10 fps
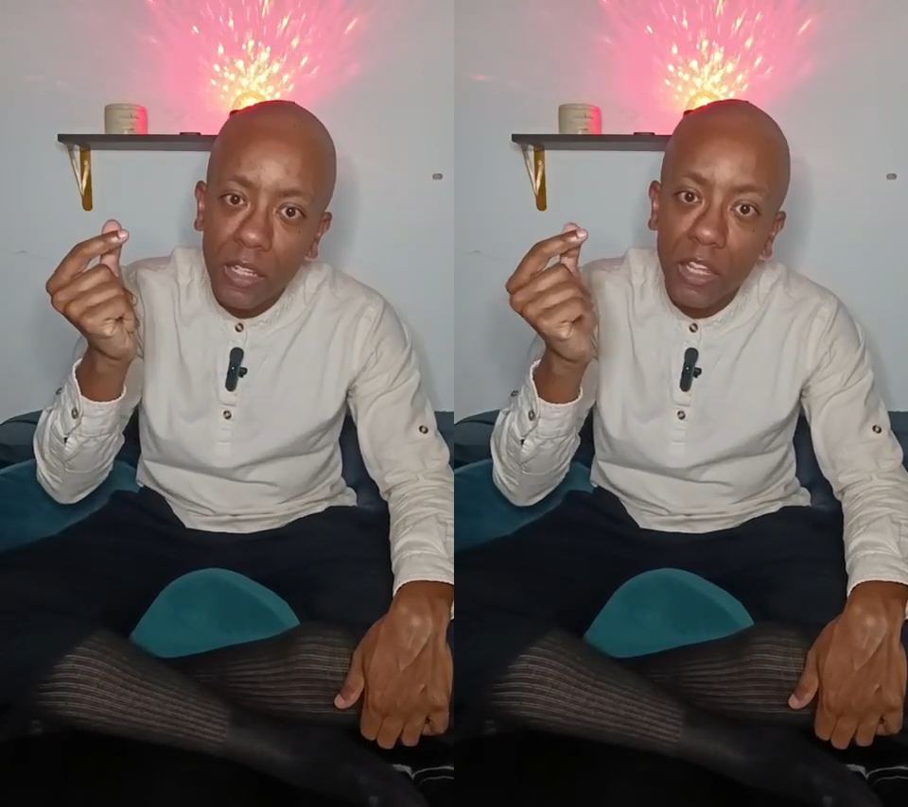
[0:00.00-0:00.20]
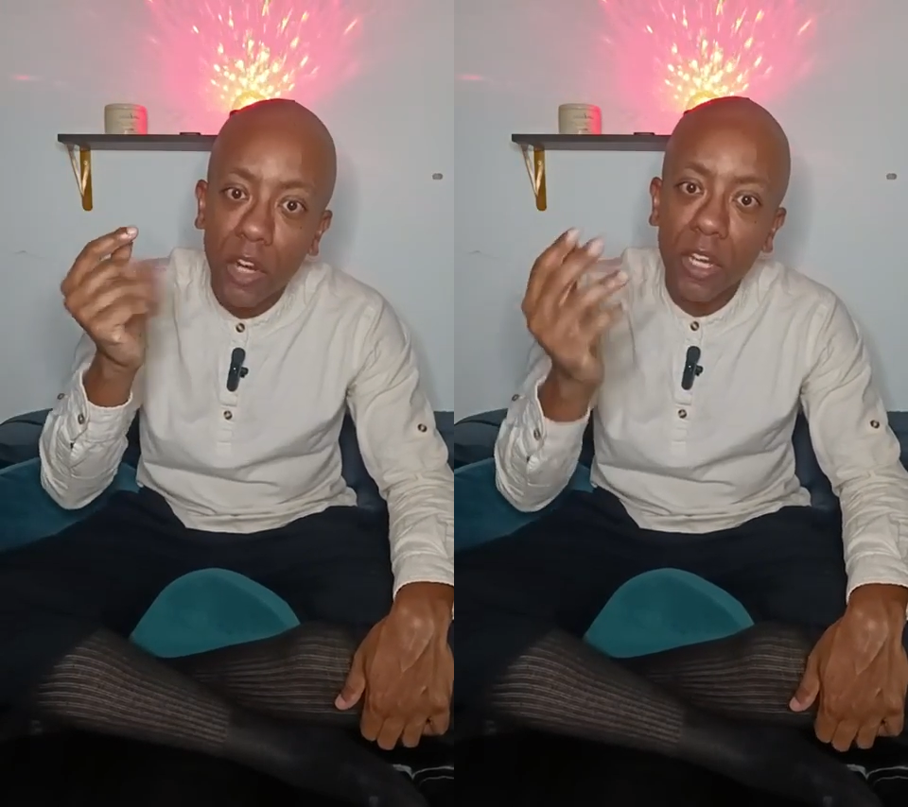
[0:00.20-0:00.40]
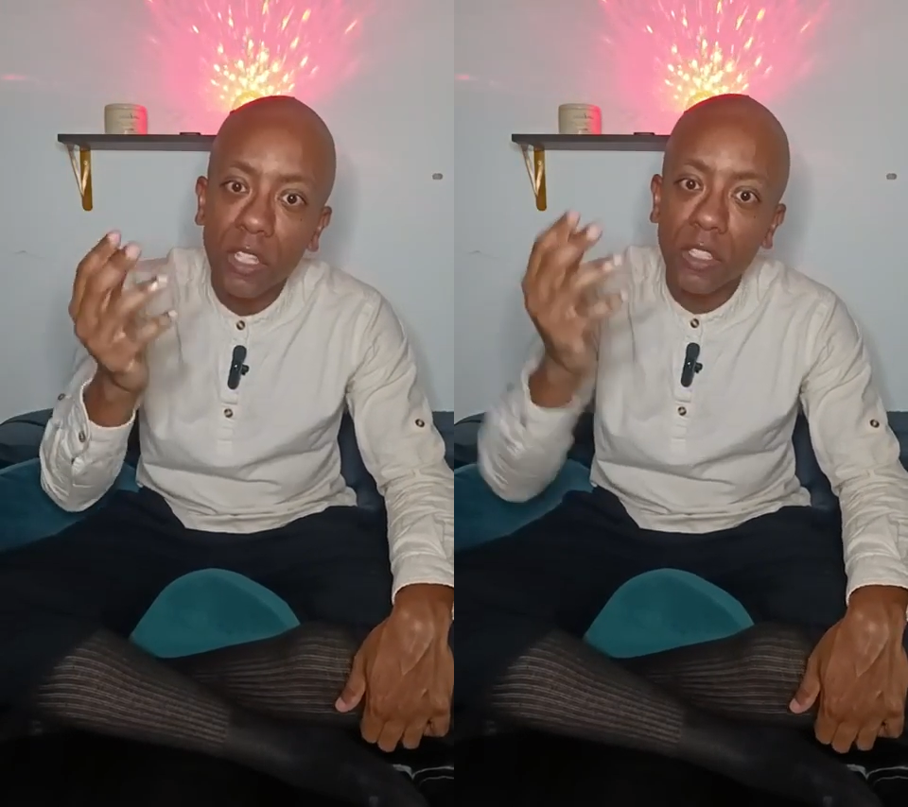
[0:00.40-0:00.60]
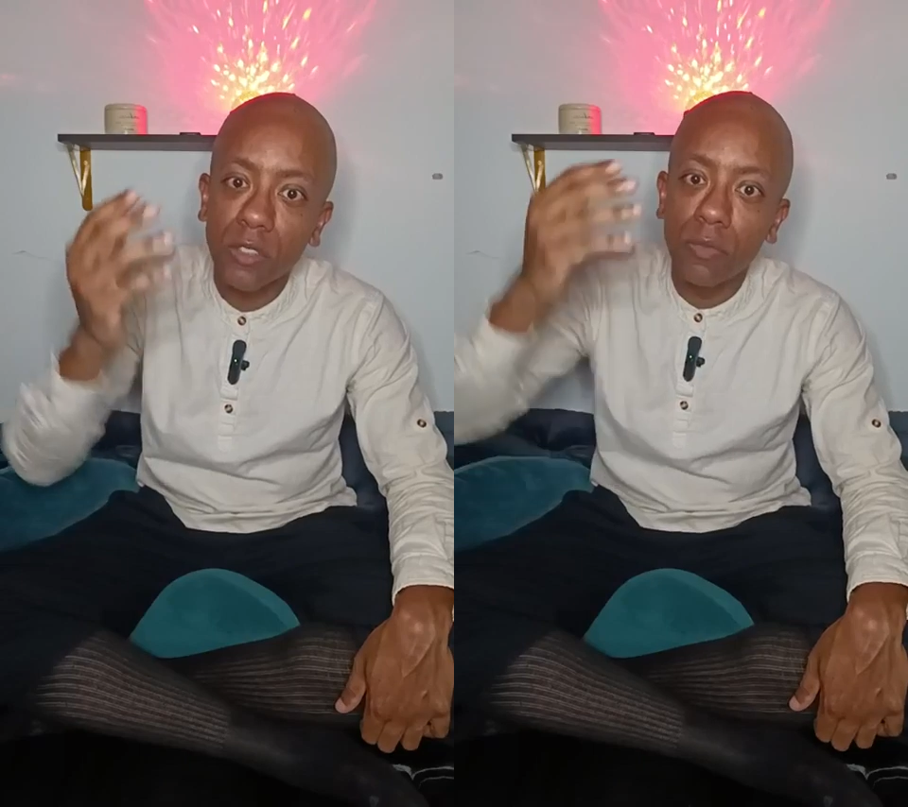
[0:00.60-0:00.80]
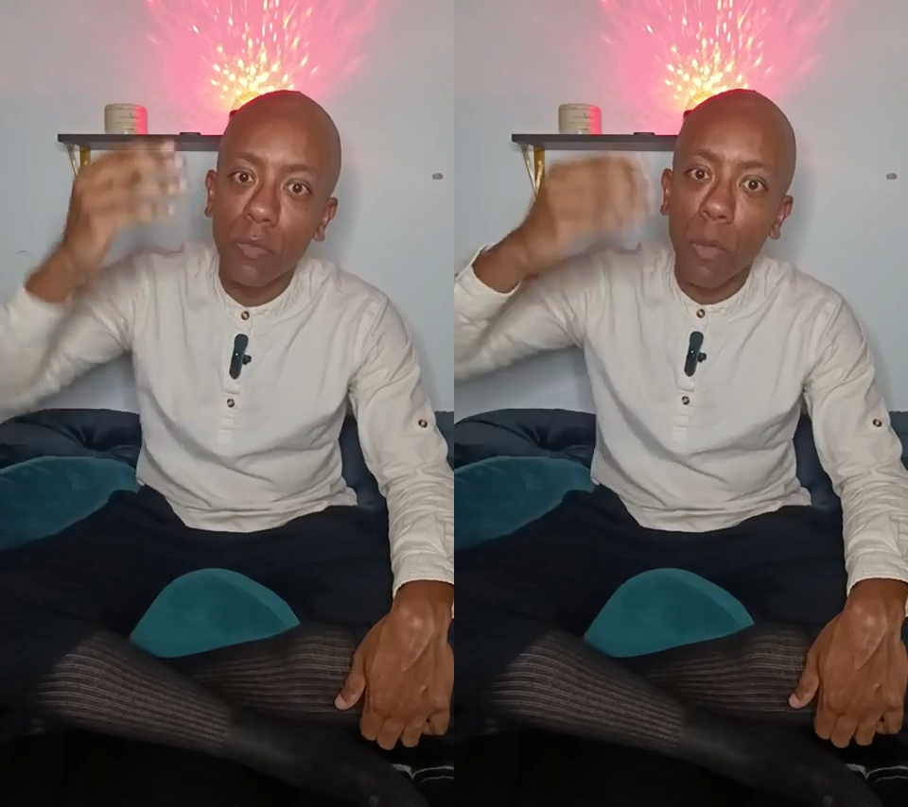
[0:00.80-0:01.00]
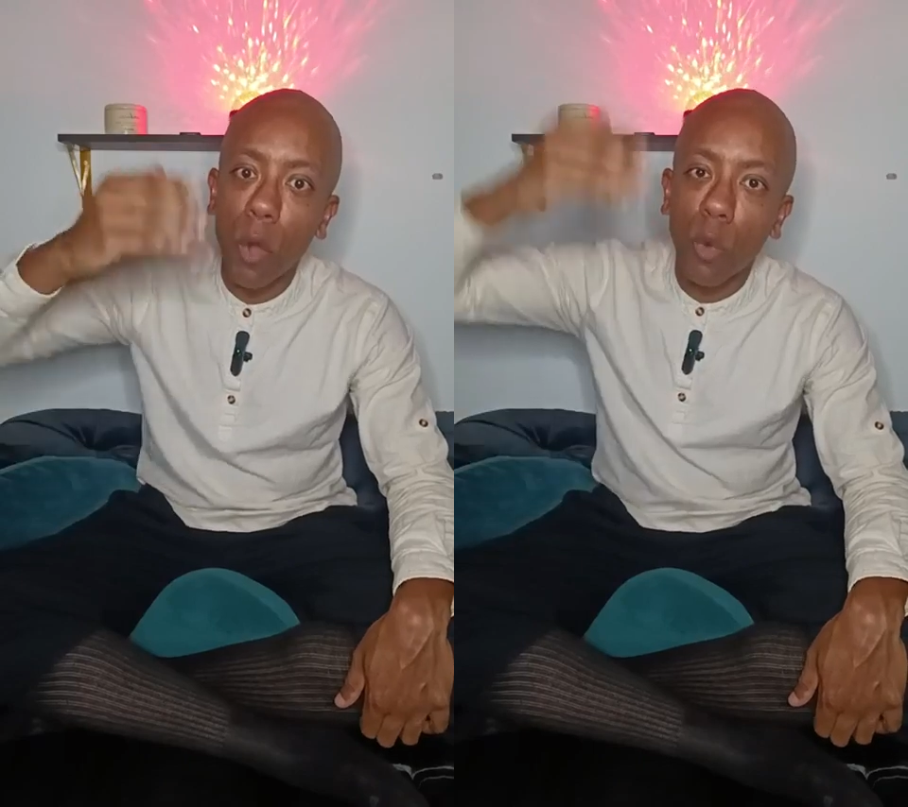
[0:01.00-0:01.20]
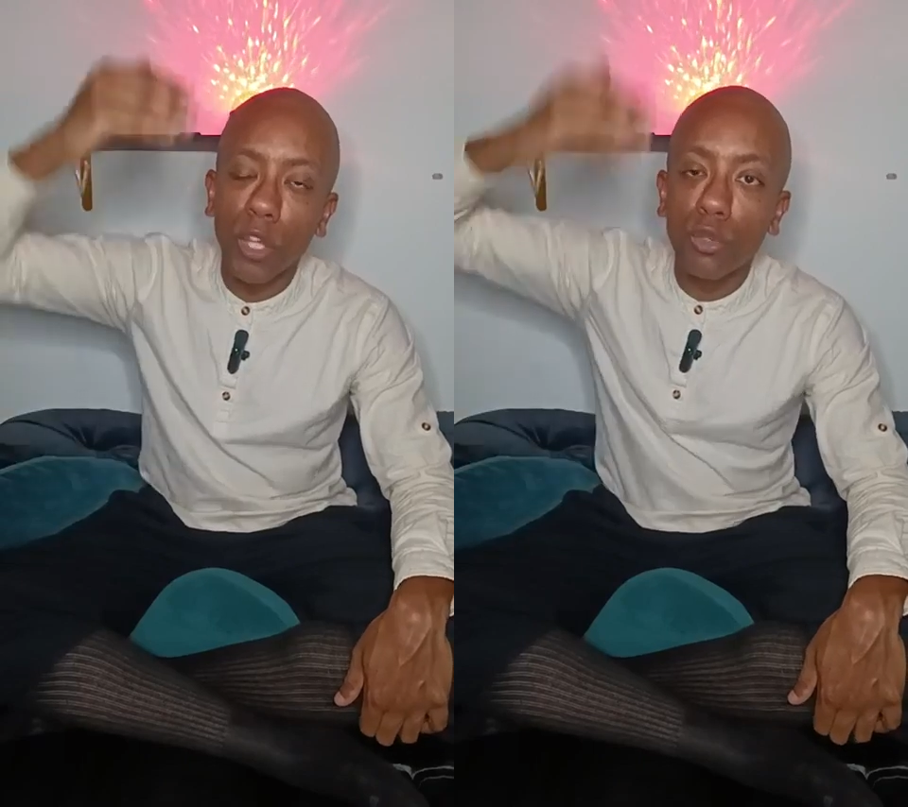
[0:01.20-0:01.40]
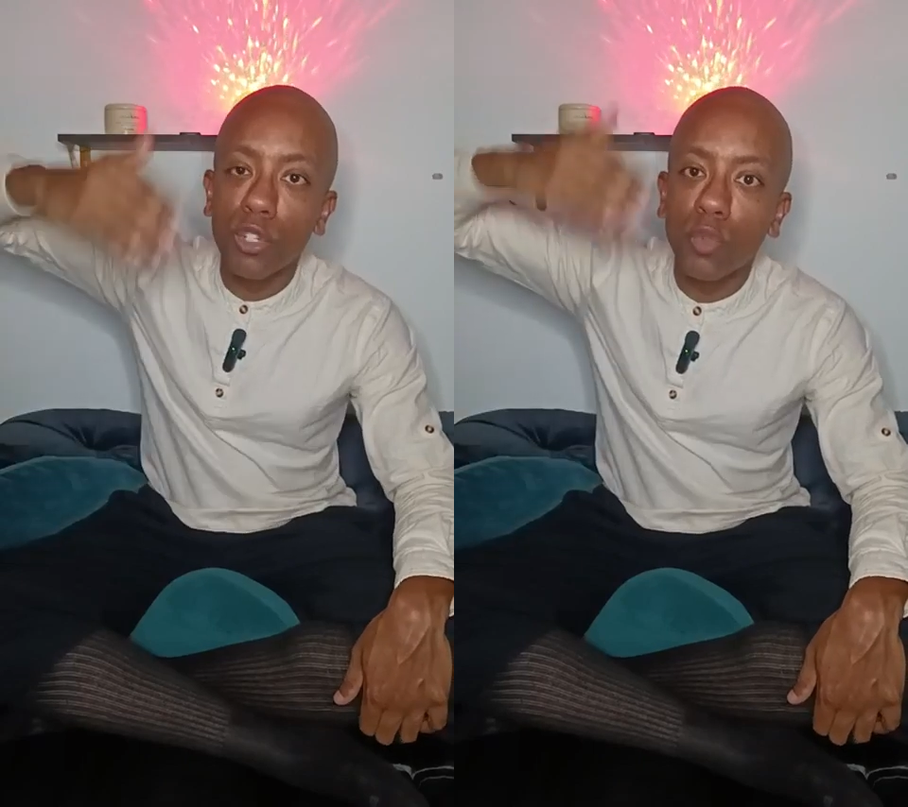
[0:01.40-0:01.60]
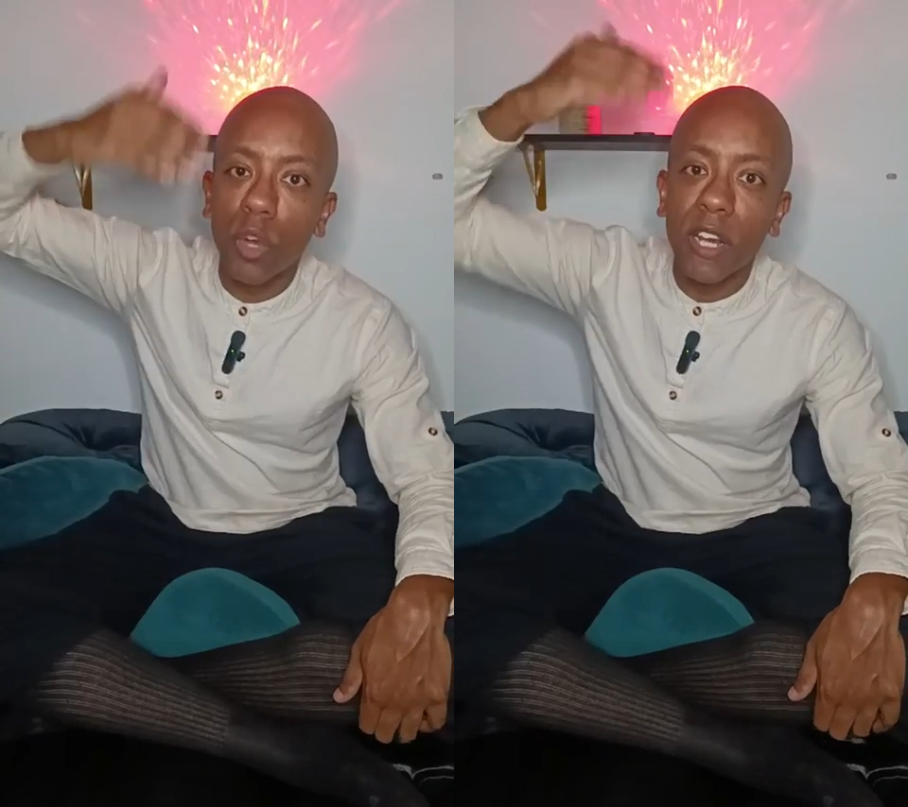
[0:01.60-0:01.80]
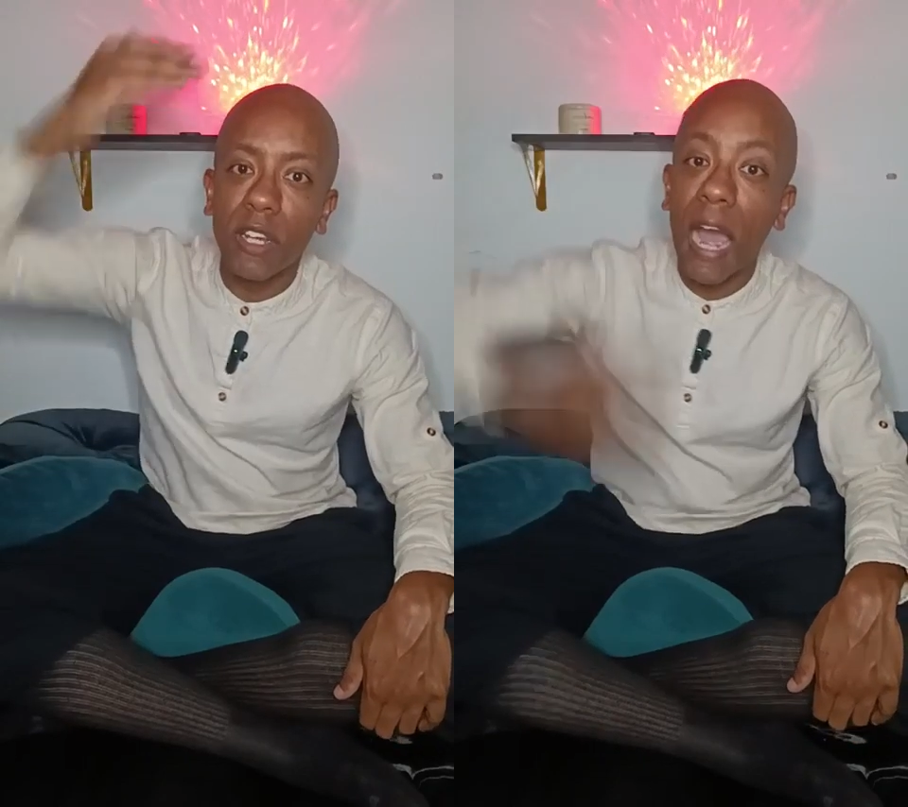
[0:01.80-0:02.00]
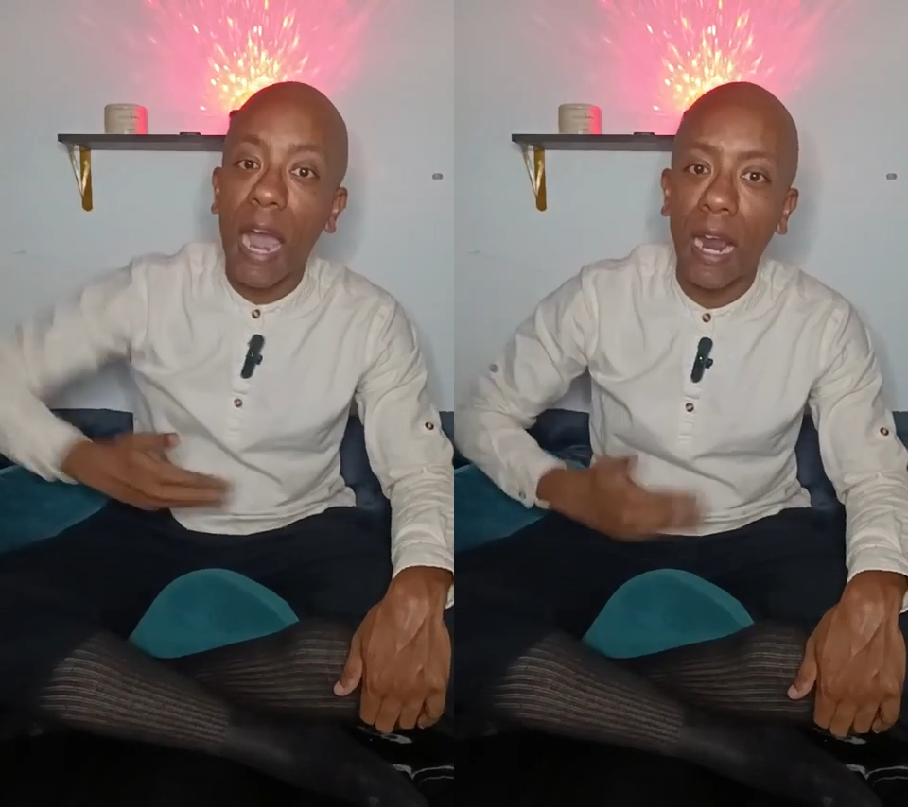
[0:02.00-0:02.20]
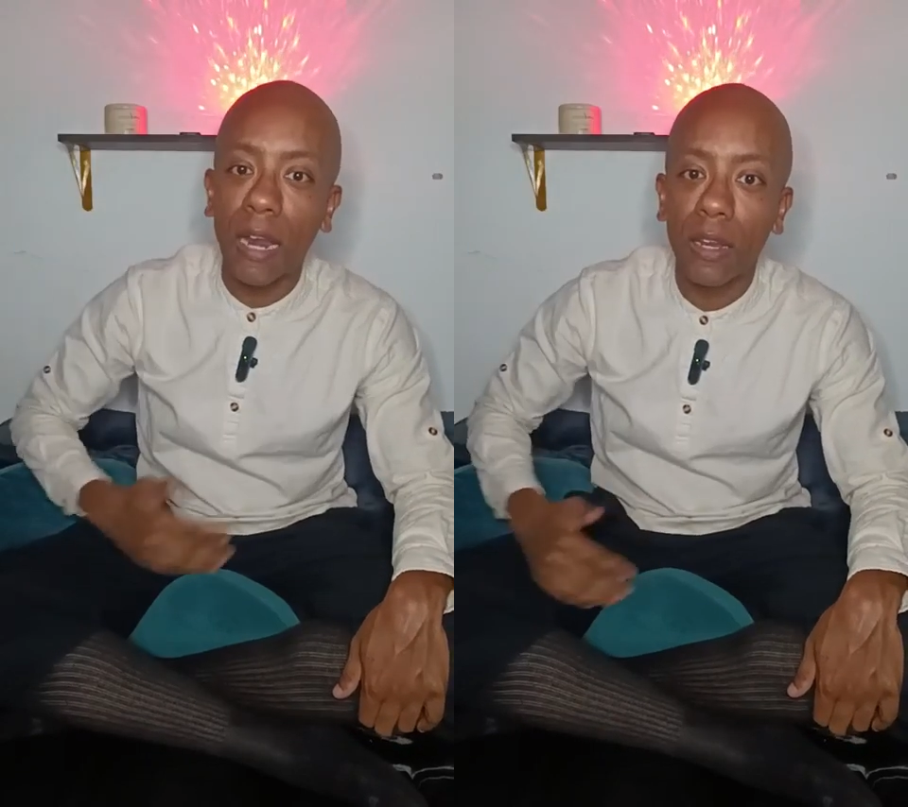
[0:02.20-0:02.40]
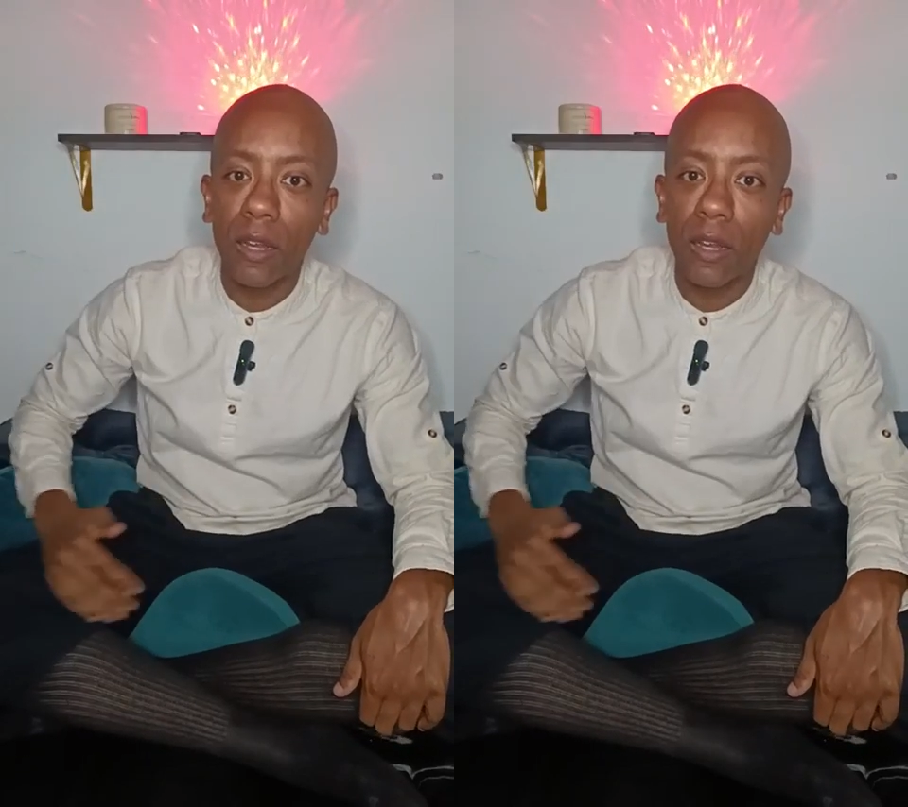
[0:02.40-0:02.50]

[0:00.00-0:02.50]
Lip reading: there is a moment where you just want to die.